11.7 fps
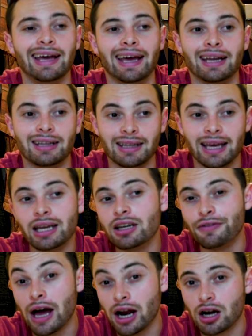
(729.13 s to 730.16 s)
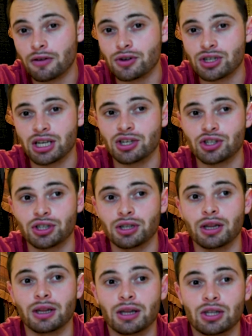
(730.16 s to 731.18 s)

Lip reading: And at the end of that conversation,